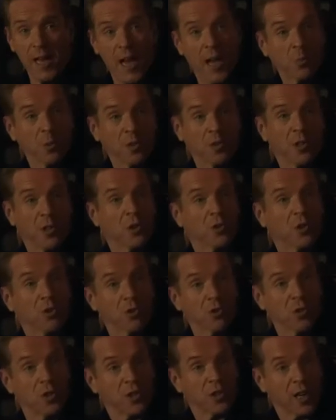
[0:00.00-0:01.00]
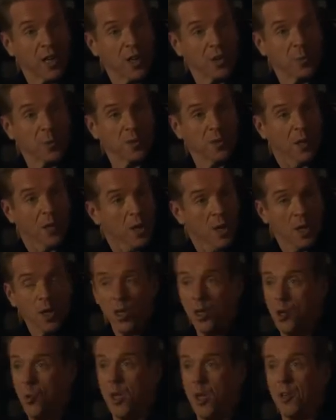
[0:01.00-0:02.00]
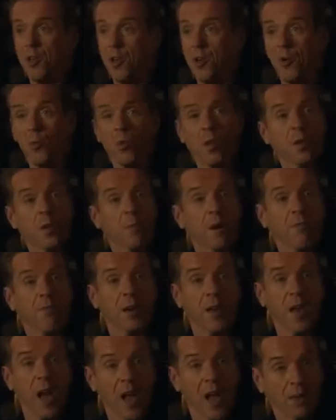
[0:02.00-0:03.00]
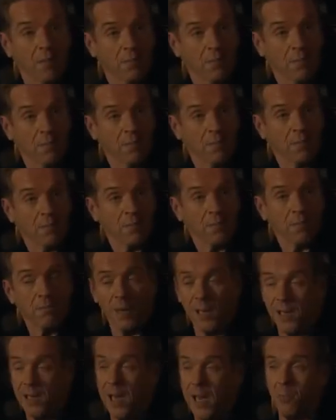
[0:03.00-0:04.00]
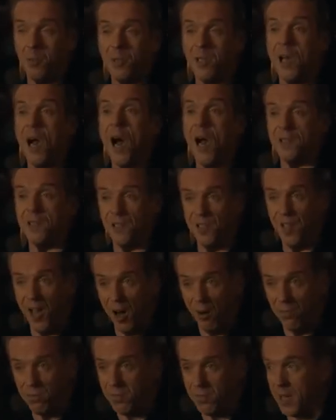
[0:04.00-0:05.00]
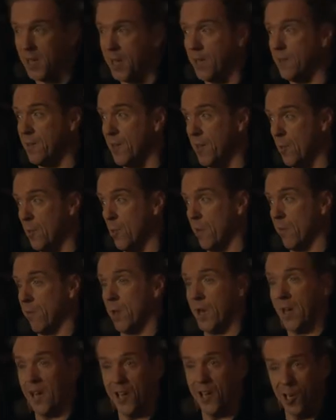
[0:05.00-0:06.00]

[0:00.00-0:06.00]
dad was an insurance salesman. You ate dinner with him every night. My dad was gonzo. I ate dinner wherever I